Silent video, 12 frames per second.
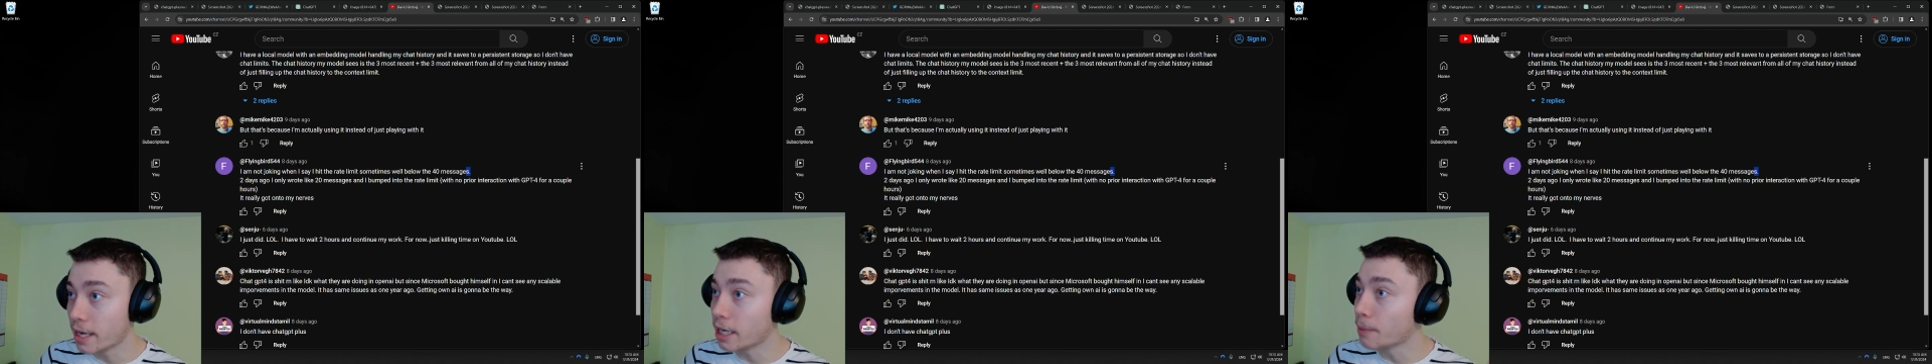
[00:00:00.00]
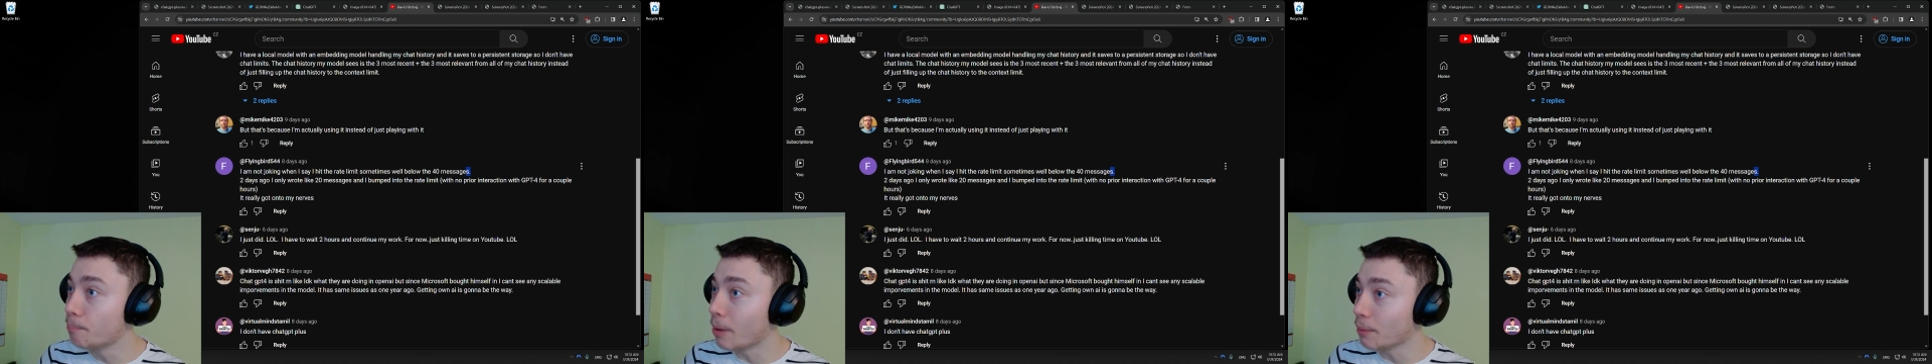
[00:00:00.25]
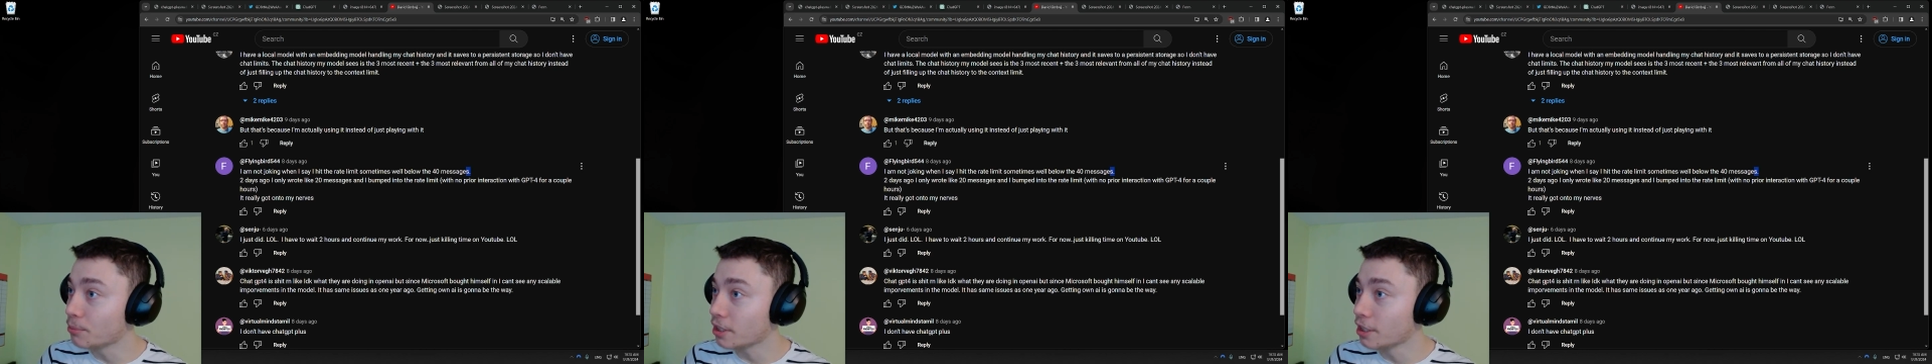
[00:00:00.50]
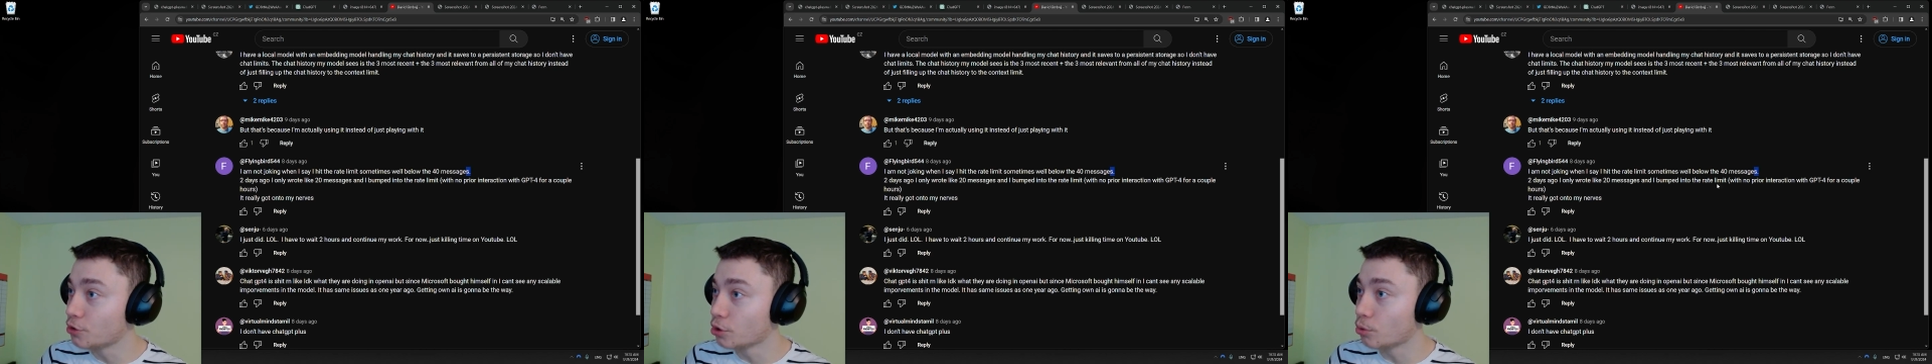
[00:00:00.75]
and I bumped
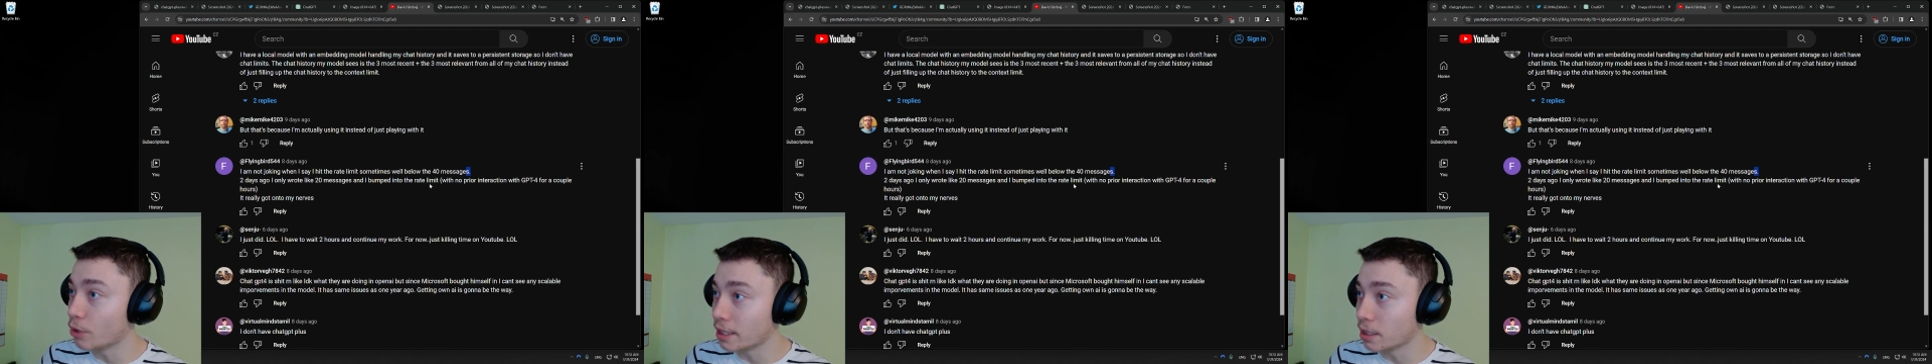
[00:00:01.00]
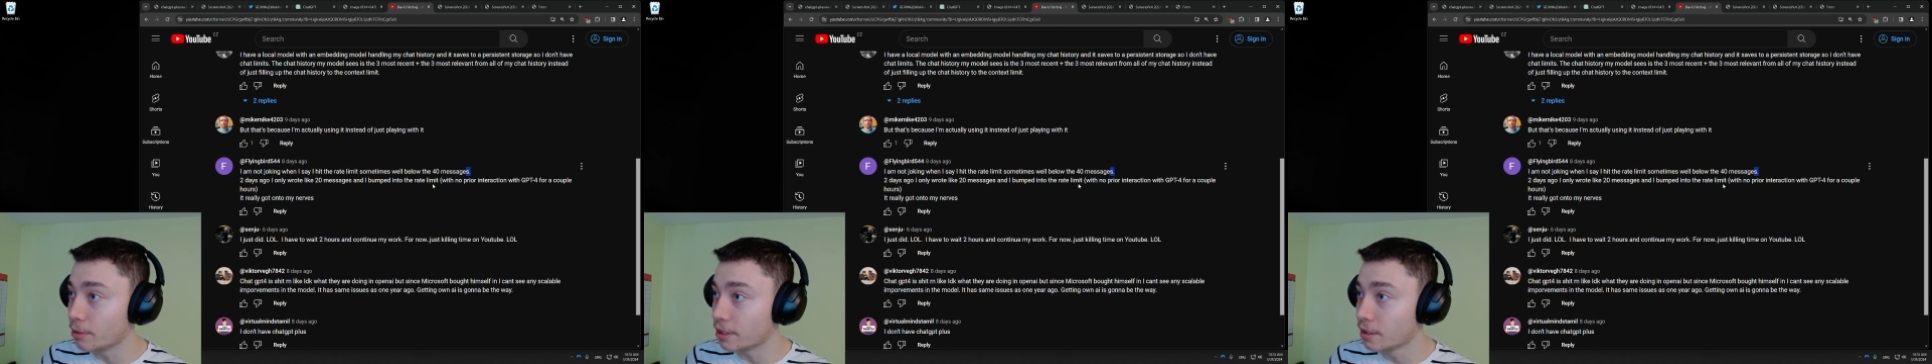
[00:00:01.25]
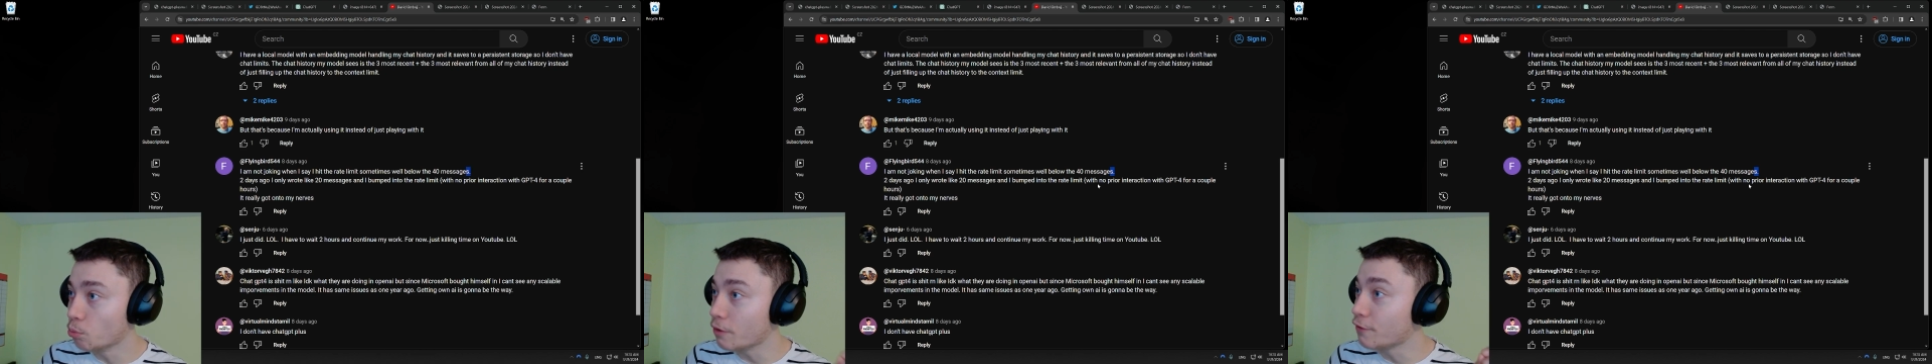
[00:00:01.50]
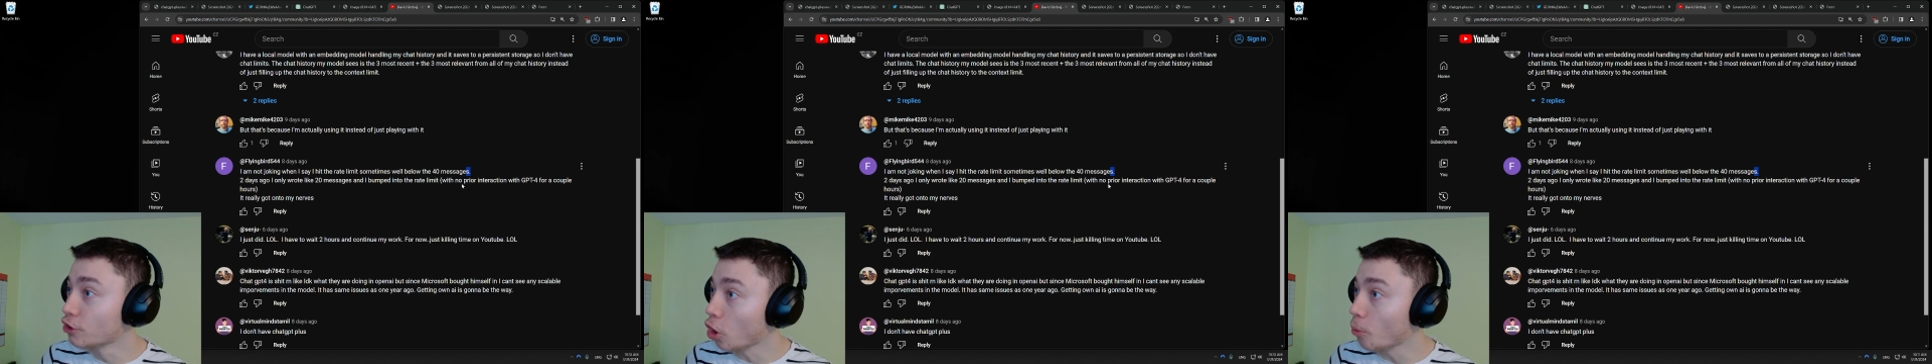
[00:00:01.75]
into the rate limit
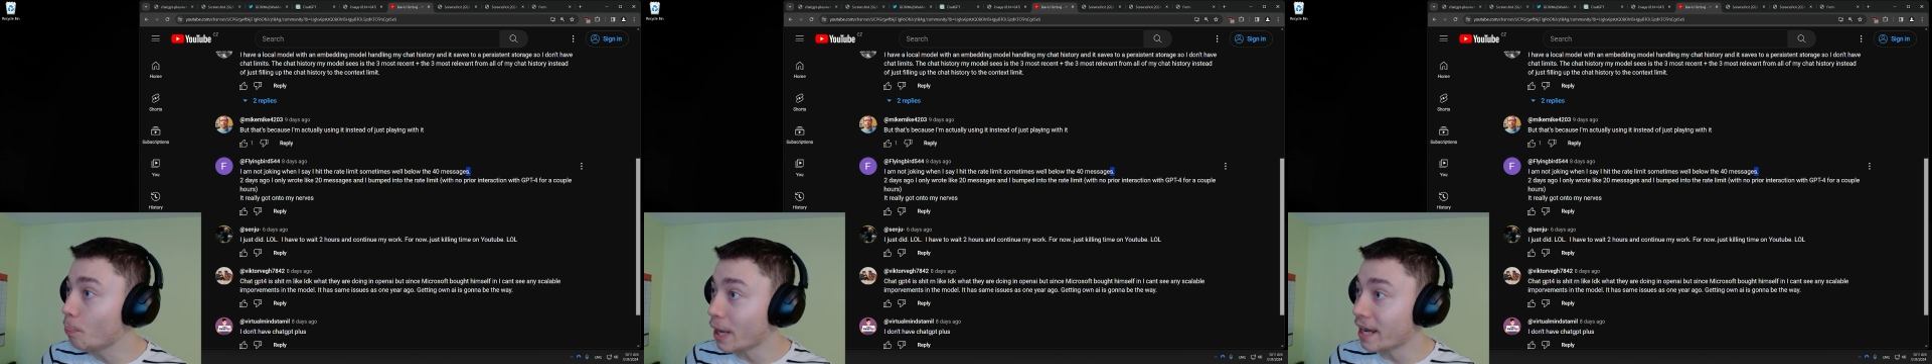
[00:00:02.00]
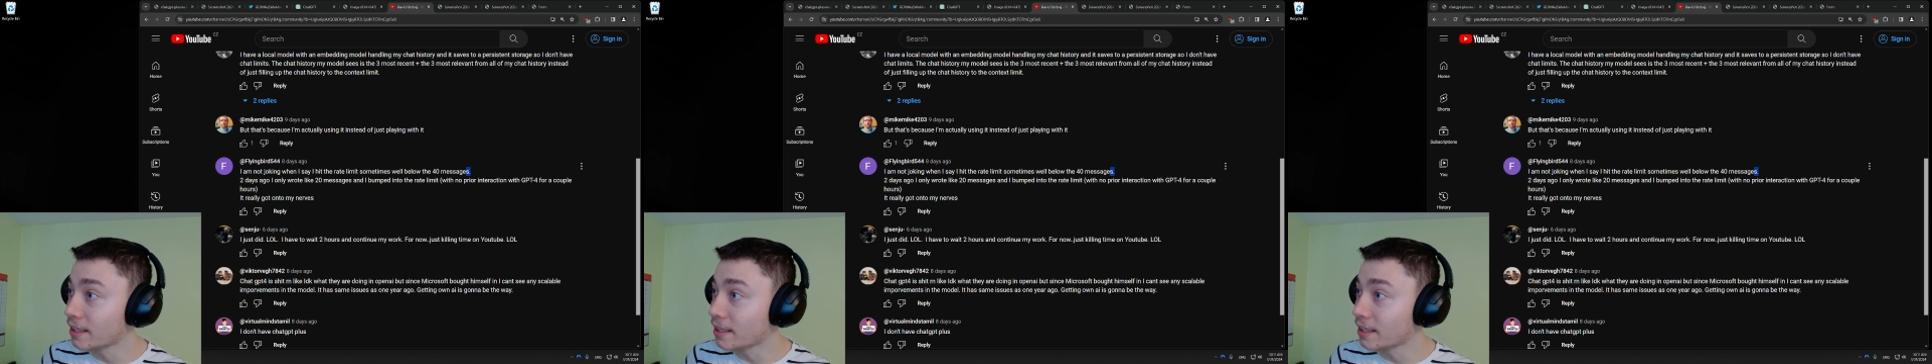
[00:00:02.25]
with no prior